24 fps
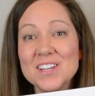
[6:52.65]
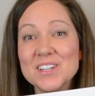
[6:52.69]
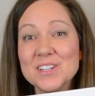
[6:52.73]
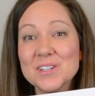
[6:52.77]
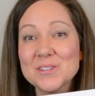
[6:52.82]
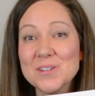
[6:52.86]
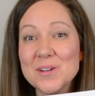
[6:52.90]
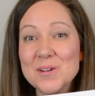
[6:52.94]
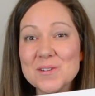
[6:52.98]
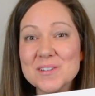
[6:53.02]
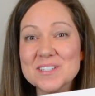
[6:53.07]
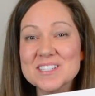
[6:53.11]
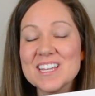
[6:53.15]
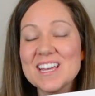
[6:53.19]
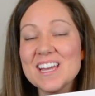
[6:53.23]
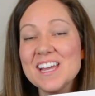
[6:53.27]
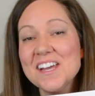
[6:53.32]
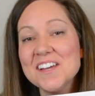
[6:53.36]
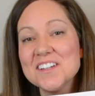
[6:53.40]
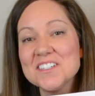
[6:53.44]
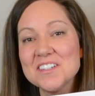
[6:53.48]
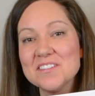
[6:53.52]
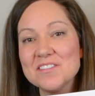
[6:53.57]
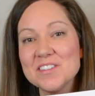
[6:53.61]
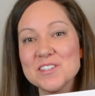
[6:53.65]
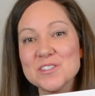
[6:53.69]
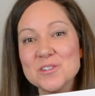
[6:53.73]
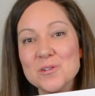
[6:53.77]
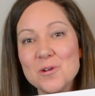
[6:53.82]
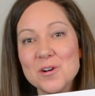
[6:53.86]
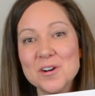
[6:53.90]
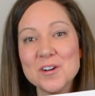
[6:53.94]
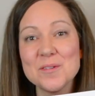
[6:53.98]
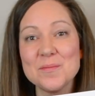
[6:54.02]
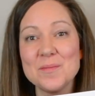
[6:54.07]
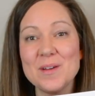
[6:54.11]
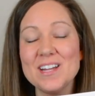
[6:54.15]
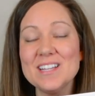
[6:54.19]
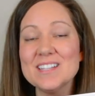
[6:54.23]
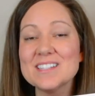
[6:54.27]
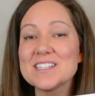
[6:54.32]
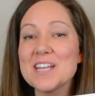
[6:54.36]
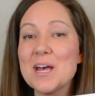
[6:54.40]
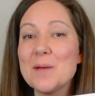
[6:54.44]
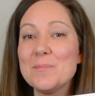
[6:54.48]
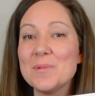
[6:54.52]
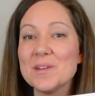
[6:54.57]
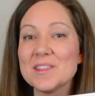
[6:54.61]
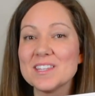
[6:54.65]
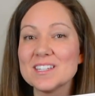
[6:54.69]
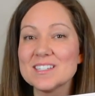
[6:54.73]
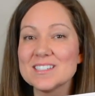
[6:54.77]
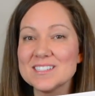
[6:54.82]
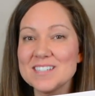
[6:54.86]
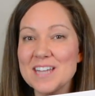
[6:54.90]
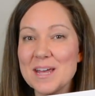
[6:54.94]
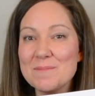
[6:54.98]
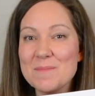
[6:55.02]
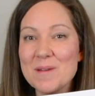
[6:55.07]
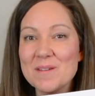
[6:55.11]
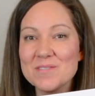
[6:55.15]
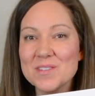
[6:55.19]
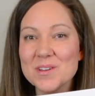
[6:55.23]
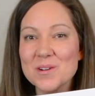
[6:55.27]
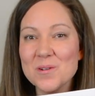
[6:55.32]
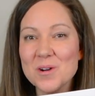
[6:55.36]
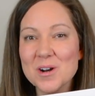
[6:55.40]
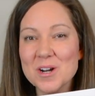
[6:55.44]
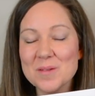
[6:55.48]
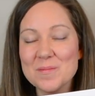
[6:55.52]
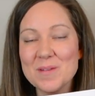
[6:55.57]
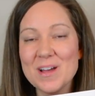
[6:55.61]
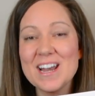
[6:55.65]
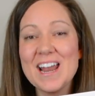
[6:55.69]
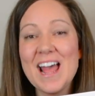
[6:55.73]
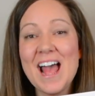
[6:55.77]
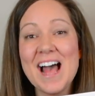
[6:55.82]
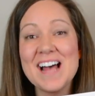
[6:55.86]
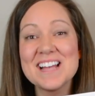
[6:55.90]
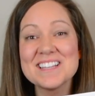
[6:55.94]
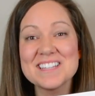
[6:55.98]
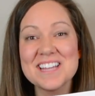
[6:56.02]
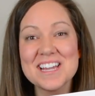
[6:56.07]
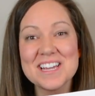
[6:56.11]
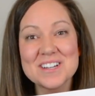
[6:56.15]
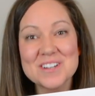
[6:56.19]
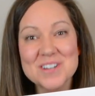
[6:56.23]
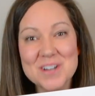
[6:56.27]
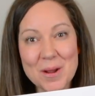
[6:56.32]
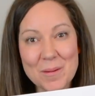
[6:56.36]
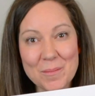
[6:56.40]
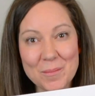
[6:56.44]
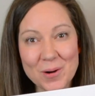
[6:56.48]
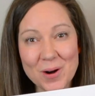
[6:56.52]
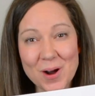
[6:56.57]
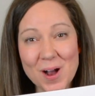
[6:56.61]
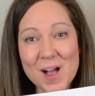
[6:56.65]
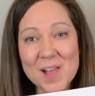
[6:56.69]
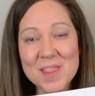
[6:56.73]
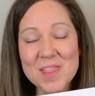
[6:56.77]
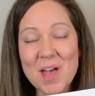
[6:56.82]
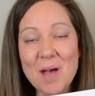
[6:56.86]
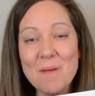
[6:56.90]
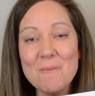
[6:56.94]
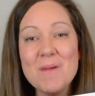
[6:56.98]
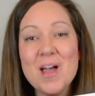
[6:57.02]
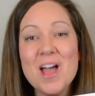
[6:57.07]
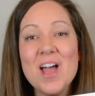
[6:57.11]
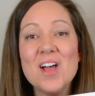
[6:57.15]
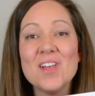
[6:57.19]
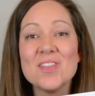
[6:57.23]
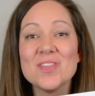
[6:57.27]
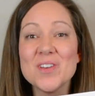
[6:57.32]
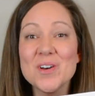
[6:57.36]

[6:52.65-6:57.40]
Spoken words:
You'll notice that each of these ornaments up at the stem of the ornament has a number on them.